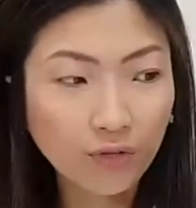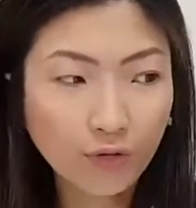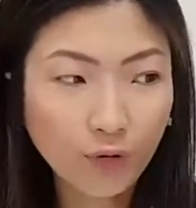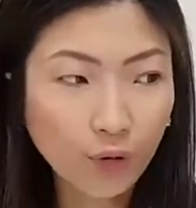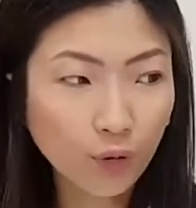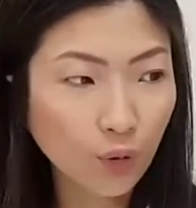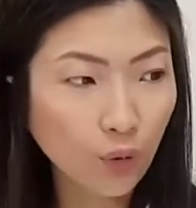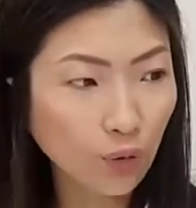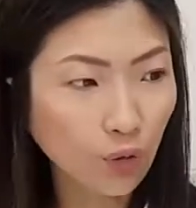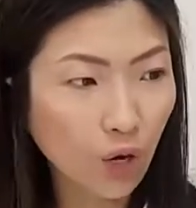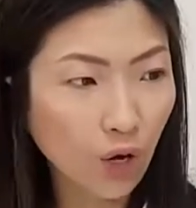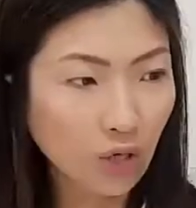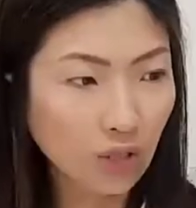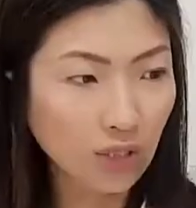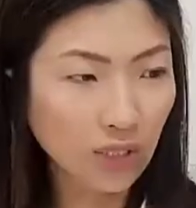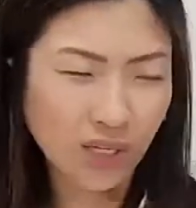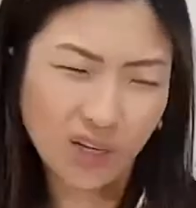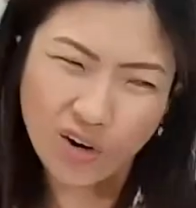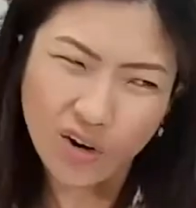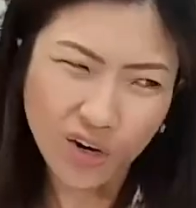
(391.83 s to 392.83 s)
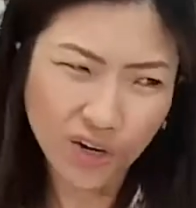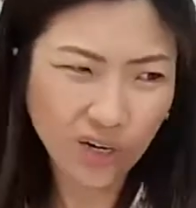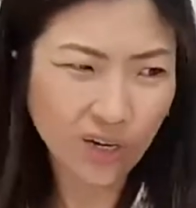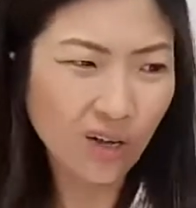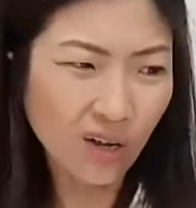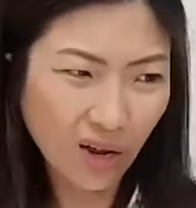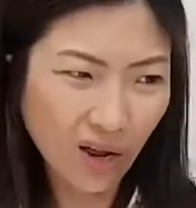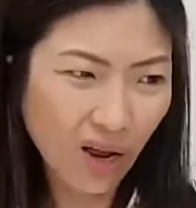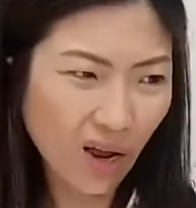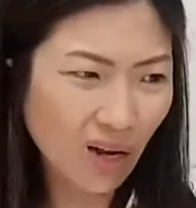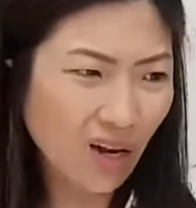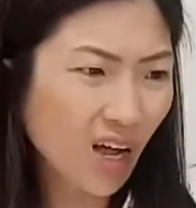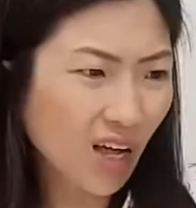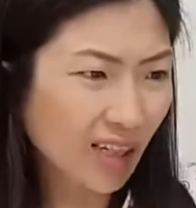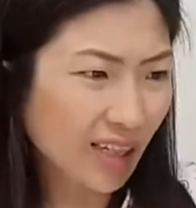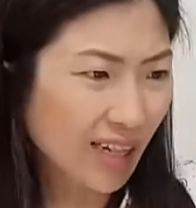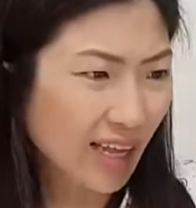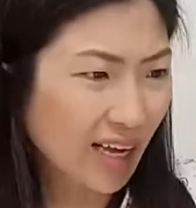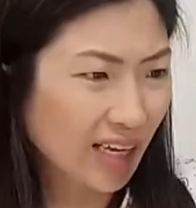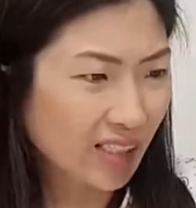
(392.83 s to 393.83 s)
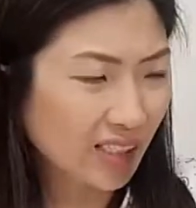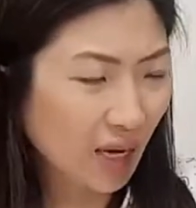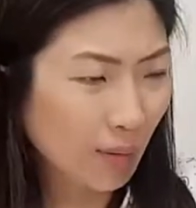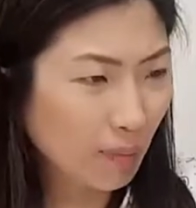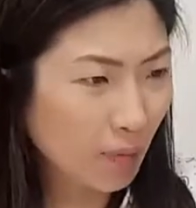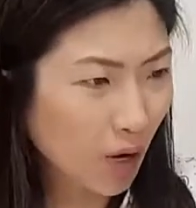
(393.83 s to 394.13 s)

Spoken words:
phototoxic, or a lot less.